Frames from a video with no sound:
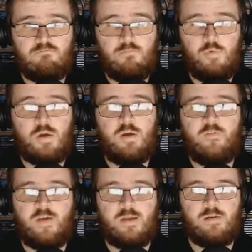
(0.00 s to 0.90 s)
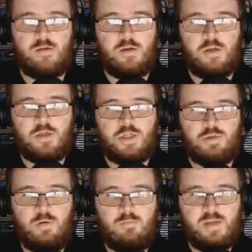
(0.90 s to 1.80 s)
Well then, she
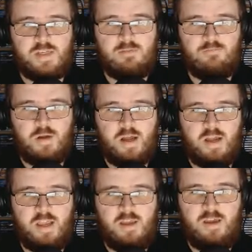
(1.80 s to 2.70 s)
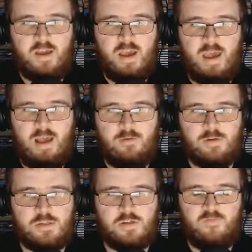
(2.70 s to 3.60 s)
went missing by
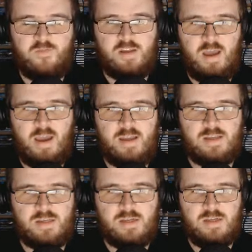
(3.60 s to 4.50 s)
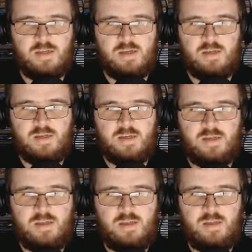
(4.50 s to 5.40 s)
hours of the night.
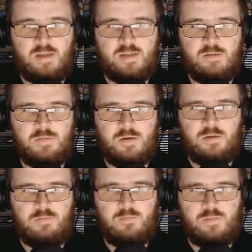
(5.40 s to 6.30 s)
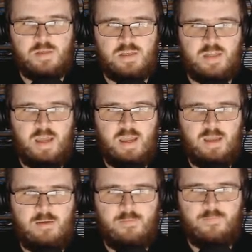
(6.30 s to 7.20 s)
Is it the day?
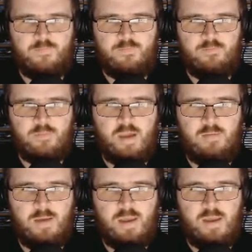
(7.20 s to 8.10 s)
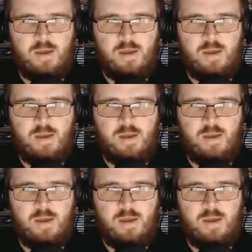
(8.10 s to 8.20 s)
Maybe.